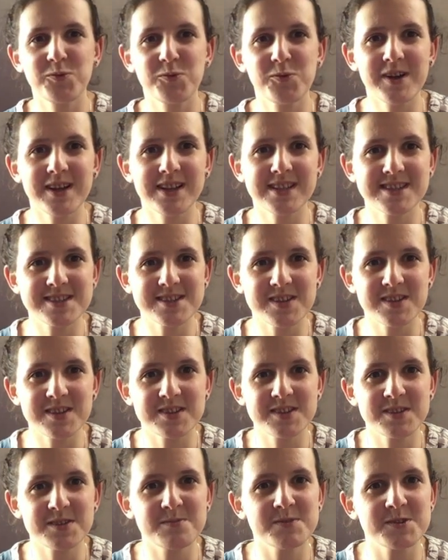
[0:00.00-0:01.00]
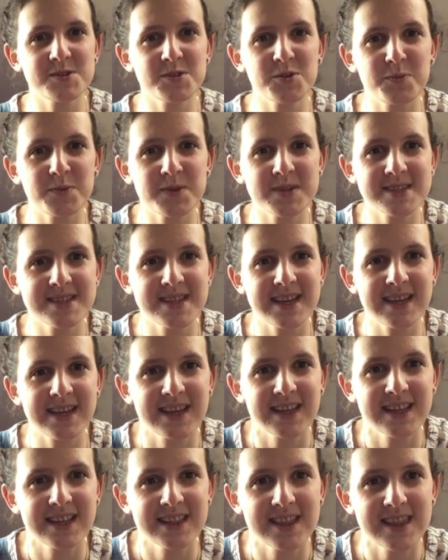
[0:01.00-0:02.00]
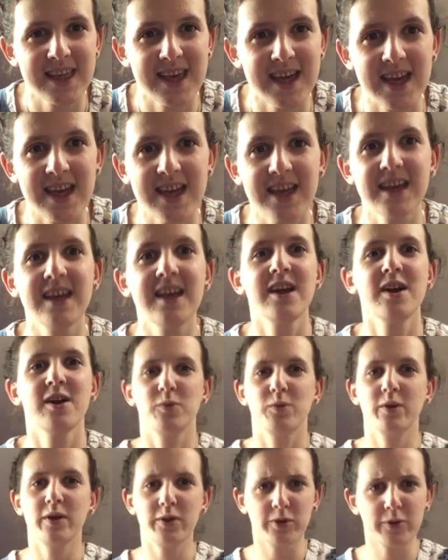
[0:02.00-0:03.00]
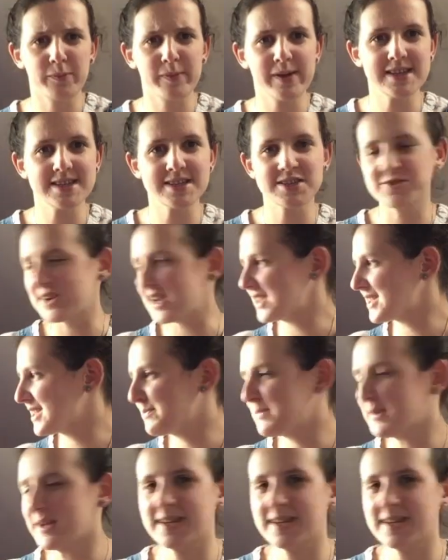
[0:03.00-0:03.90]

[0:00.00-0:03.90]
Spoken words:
Well done, some super singing there. We were a bit distracted